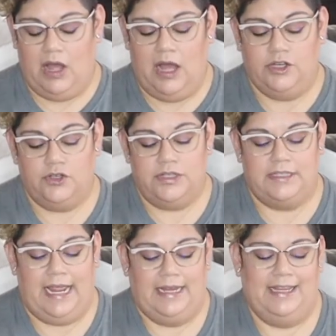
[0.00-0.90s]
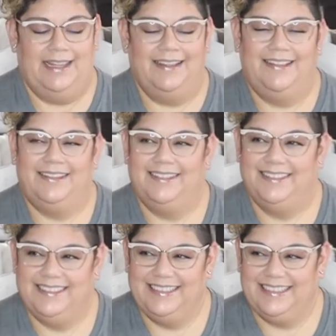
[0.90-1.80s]
understanding,
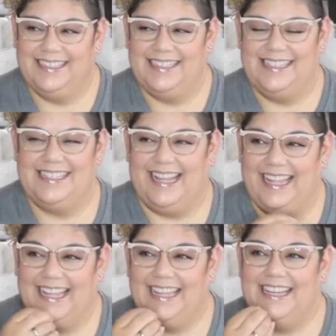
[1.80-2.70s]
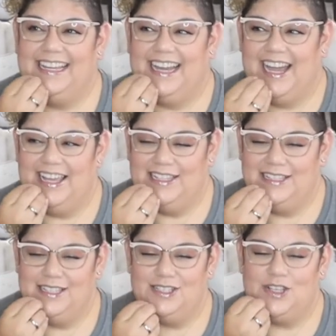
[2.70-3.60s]
this
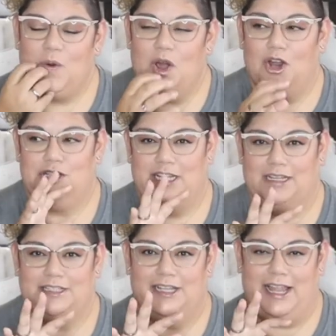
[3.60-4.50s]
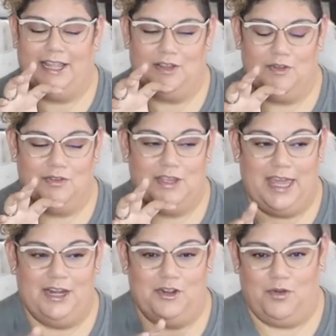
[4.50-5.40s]
is so hard to like
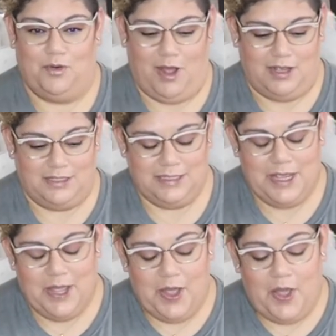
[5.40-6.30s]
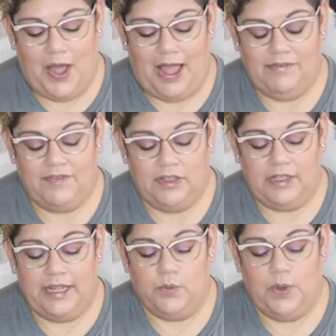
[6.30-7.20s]
get it across. I feel
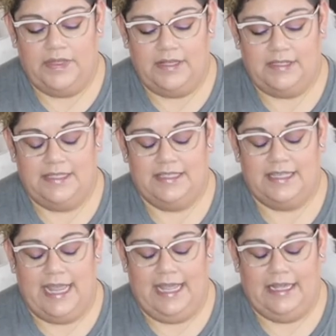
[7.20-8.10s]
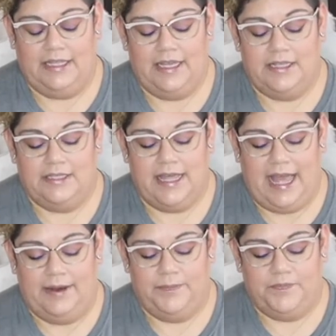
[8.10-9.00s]
like what this is saying is
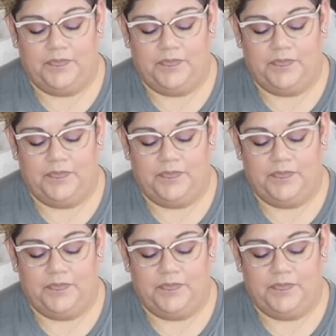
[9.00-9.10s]
that,